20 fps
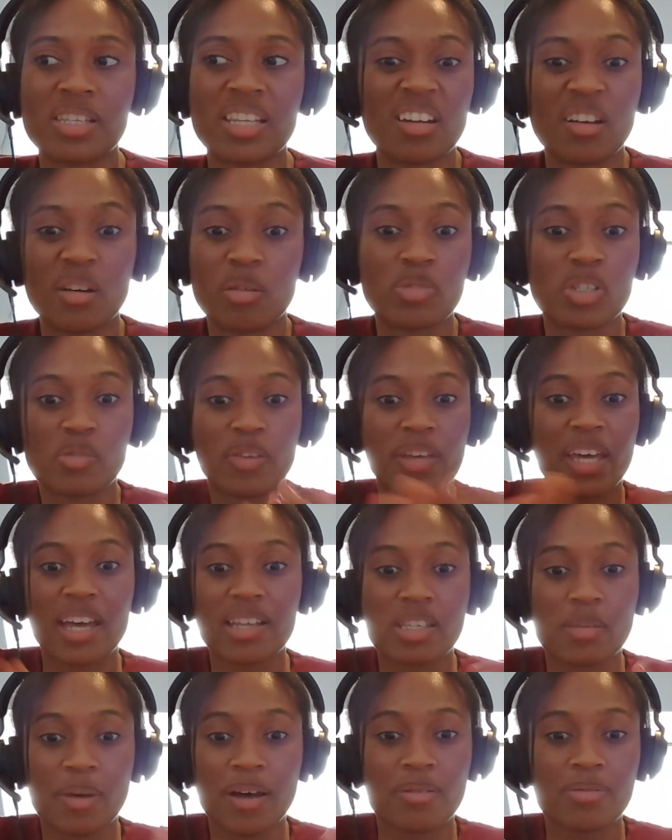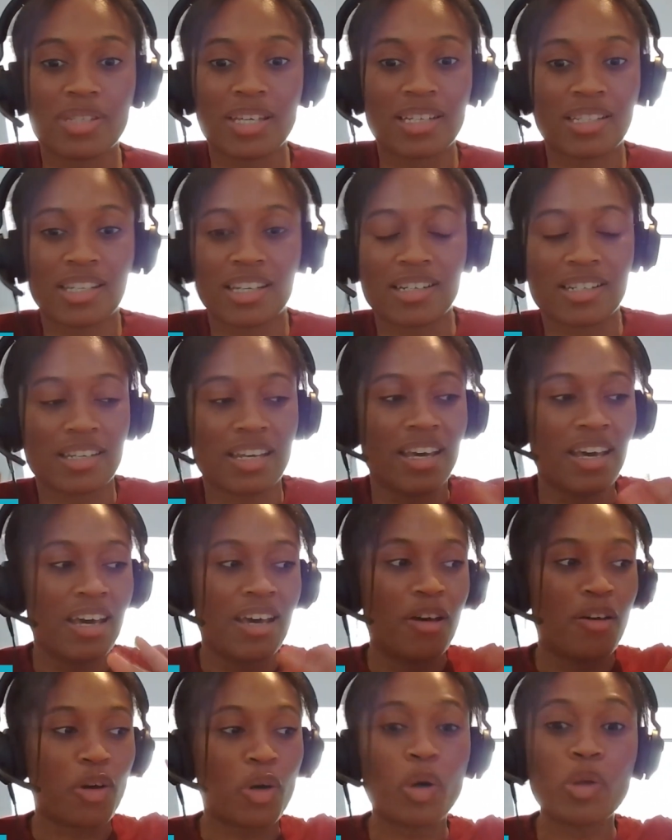and then I would just forget about it and
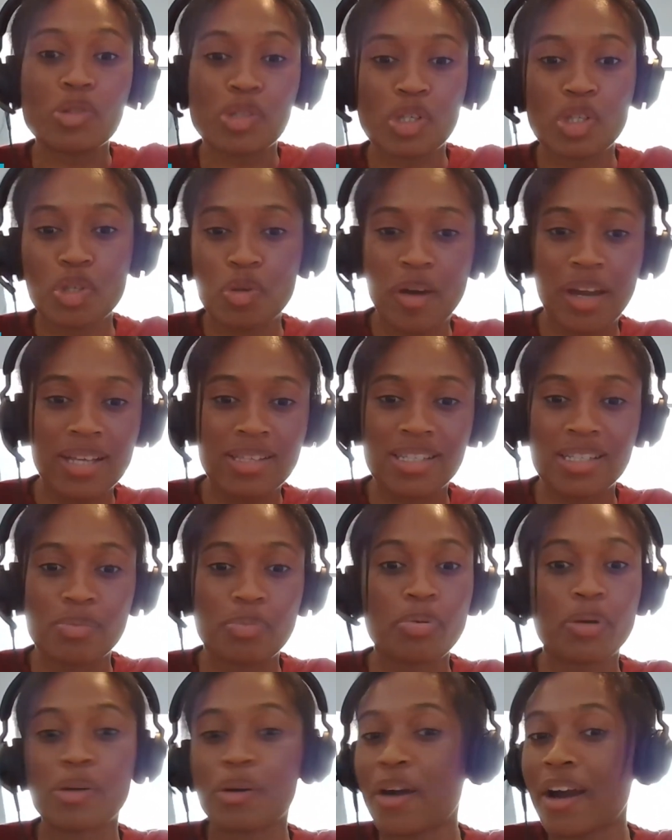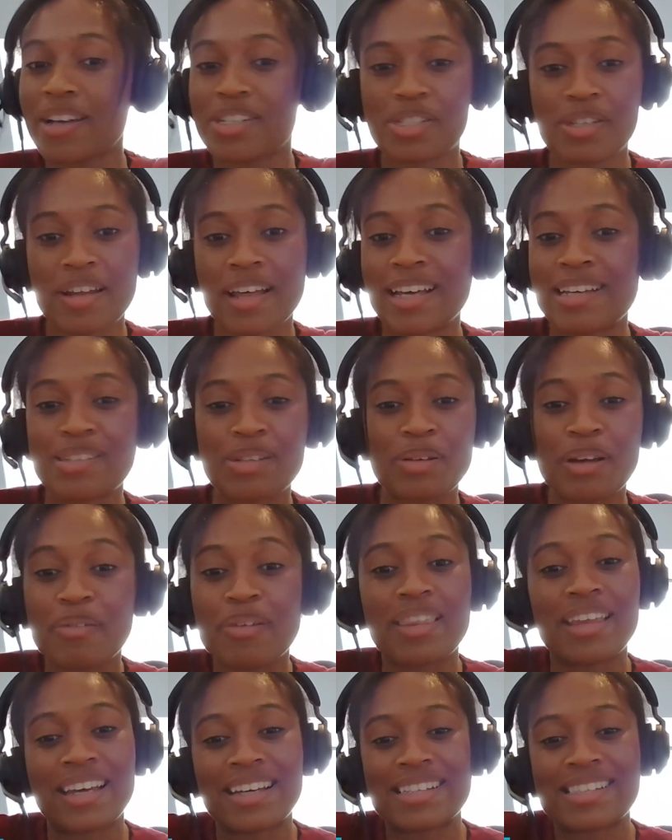concentrate and procrastinate on
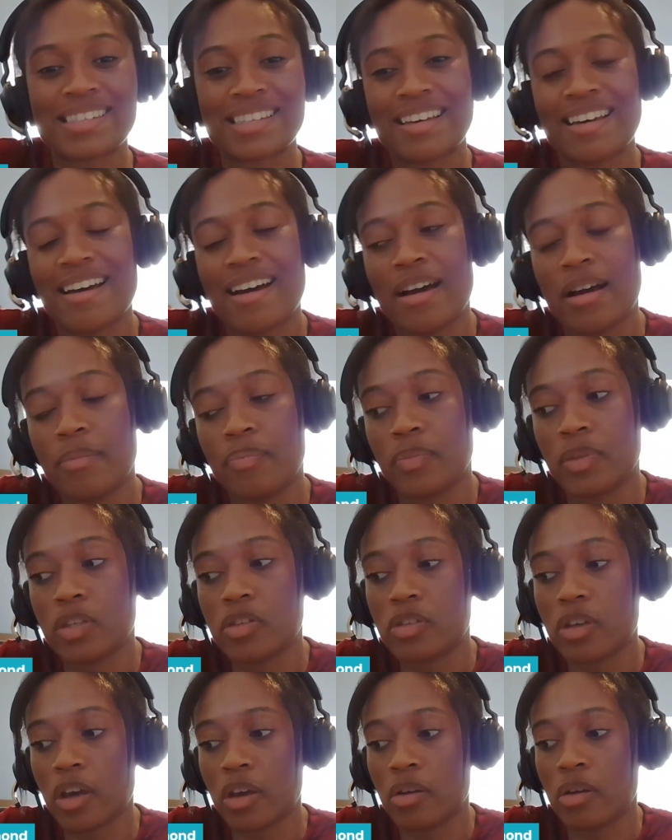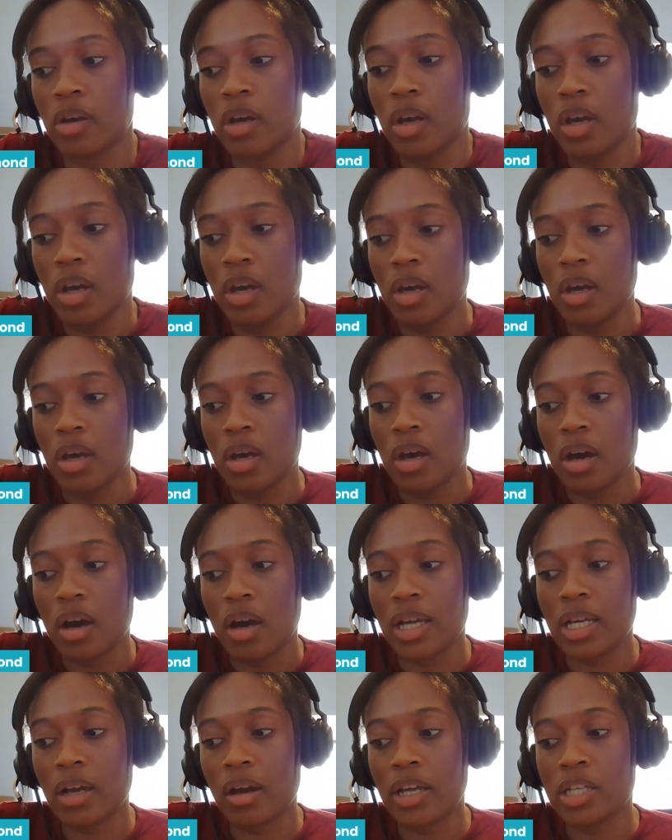other things. So
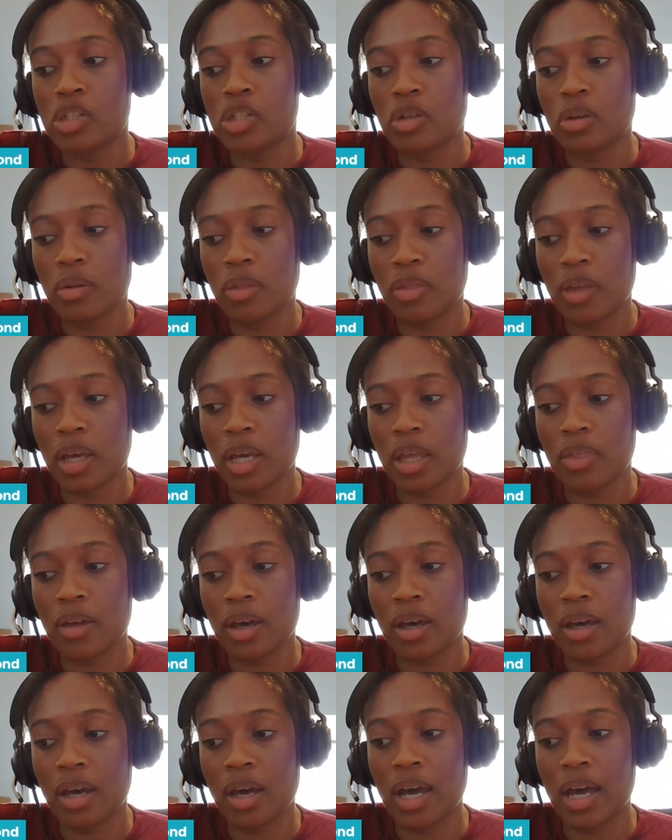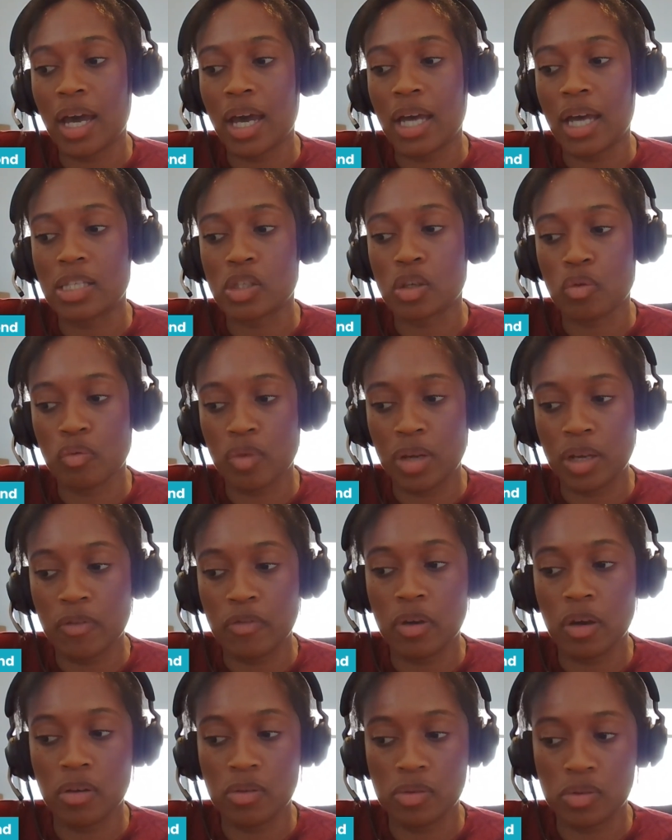I do think that as
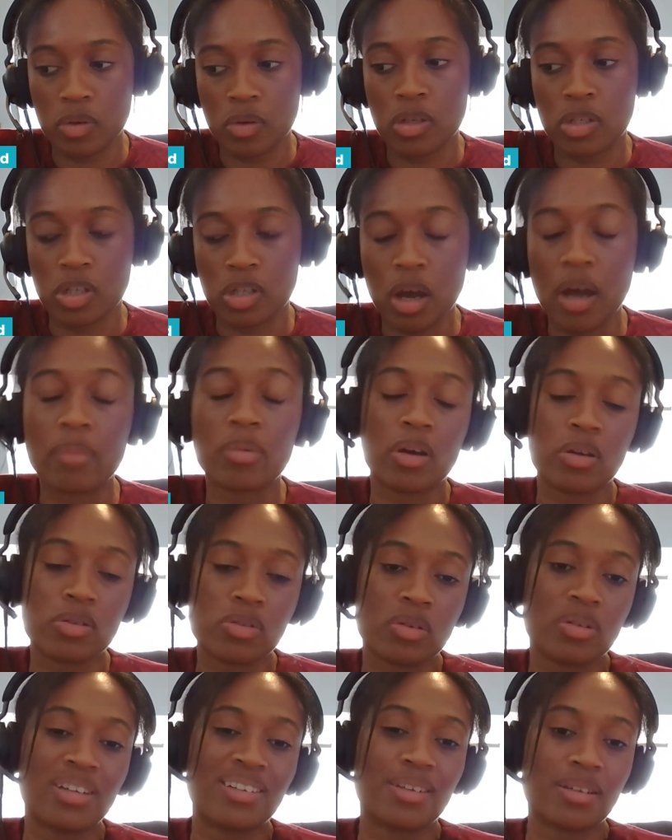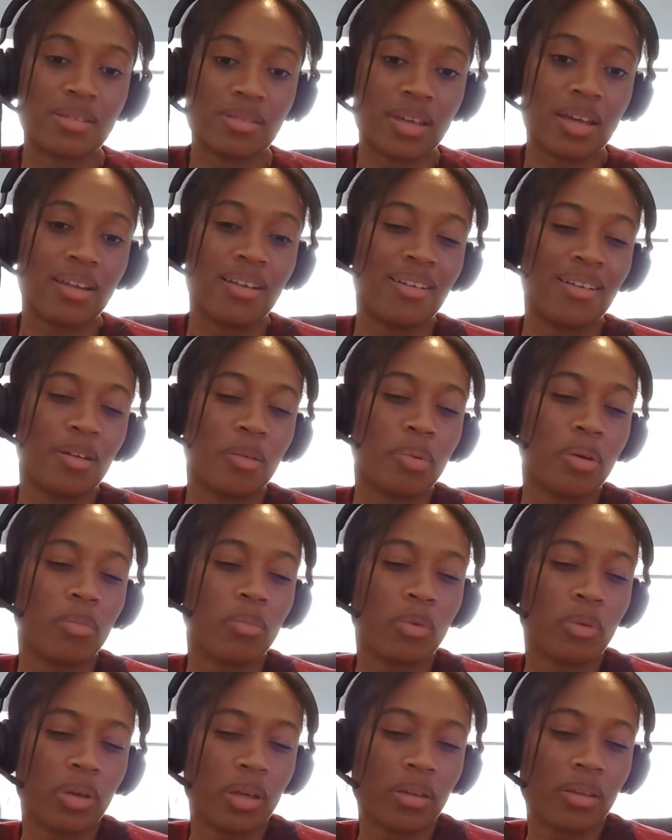grief goes on and time goes on, it does get a little bit
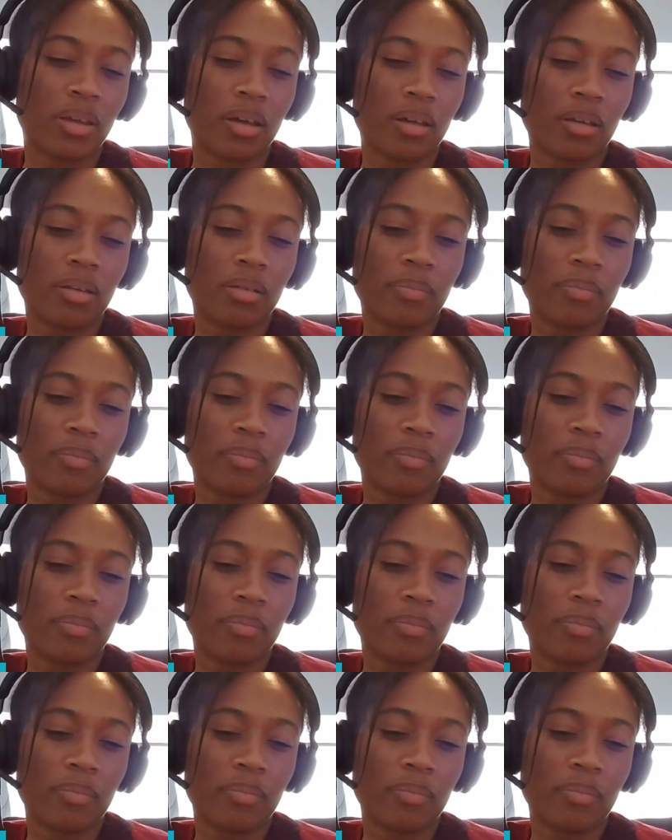more easier.